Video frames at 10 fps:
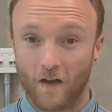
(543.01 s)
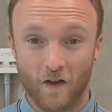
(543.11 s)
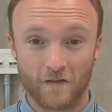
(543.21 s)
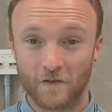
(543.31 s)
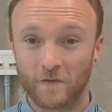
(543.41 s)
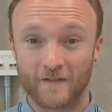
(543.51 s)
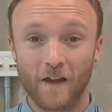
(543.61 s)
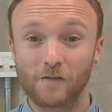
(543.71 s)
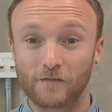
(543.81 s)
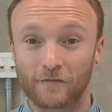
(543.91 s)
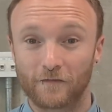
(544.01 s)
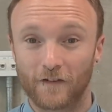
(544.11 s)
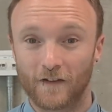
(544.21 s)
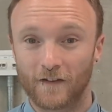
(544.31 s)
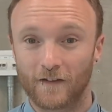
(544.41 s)
Ask yourself,
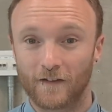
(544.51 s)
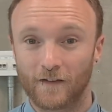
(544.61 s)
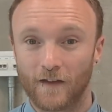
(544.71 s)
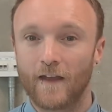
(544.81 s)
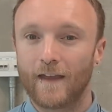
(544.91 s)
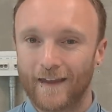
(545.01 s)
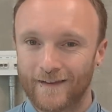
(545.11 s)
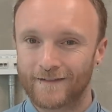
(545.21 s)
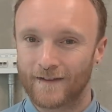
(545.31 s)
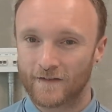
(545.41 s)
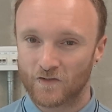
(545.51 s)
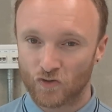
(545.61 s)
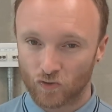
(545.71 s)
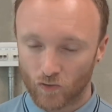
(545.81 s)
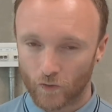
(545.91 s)
is this
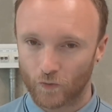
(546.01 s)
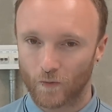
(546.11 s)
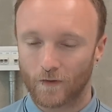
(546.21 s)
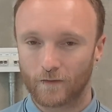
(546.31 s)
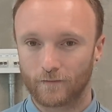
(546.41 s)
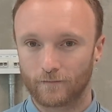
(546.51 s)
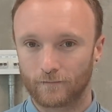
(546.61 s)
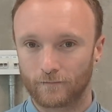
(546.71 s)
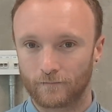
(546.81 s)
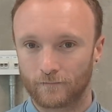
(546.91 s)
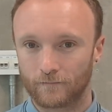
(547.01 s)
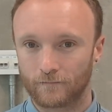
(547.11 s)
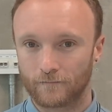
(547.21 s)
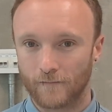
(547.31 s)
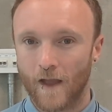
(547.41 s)
true?
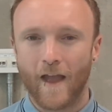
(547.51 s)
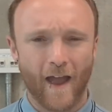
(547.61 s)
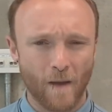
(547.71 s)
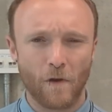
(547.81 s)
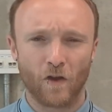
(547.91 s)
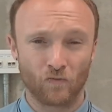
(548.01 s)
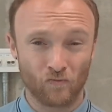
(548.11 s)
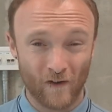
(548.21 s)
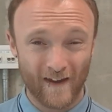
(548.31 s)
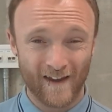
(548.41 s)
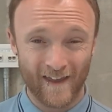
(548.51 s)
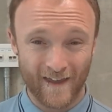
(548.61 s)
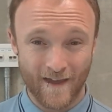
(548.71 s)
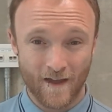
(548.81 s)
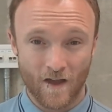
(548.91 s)
Am I
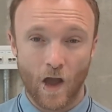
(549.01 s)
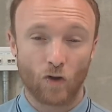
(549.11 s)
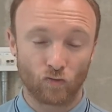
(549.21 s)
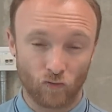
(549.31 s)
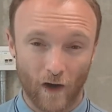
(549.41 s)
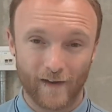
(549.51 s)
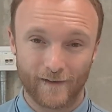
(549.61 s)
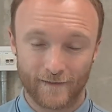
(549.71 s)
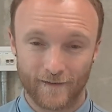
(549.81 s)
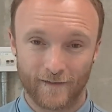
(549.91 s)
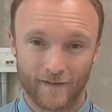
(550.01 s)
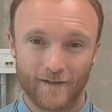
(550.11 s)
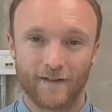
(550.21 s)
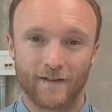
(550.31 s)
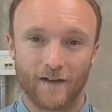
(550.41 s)
really right
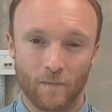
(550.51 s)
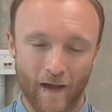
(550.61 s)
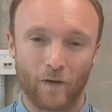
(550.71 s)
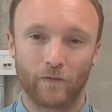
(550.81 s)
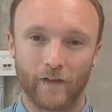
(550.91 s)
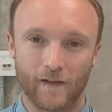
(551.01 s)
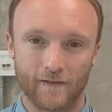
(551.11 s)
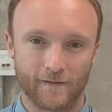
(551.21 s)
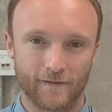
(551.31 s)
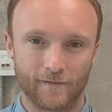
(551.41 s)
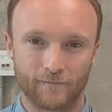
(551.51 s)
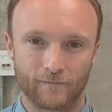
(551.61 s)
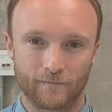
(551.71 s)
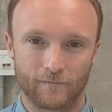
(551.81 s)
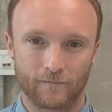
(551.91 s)
about this?
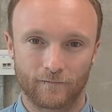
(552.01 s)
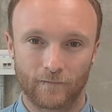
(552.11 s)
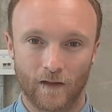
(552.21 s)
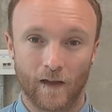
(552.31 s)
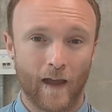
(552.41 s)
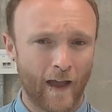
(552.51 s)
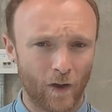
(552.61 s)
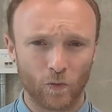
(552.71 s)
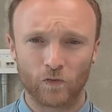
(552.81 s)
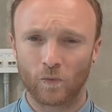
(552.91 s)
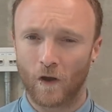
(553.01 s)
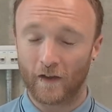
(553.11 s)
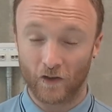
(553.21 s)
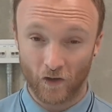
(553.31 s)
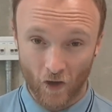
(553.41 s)
How do I
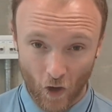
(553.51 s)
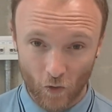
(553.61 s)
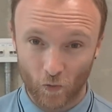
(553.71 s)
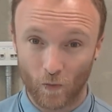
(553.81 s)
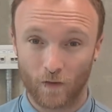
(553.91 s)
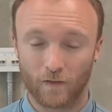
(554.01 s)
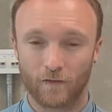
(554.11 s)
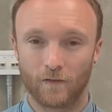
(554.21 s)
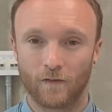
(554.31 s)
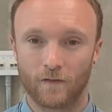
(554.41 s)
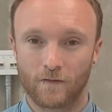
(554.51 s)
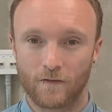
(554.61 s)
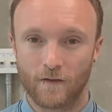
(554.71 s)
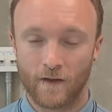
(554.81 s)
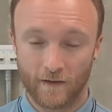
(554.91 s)
know
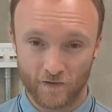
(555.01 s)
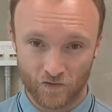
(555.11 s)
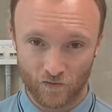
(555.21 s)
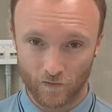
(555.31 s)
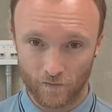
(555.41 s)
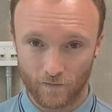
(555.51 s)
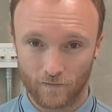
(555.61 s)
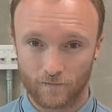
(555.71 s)
it is true?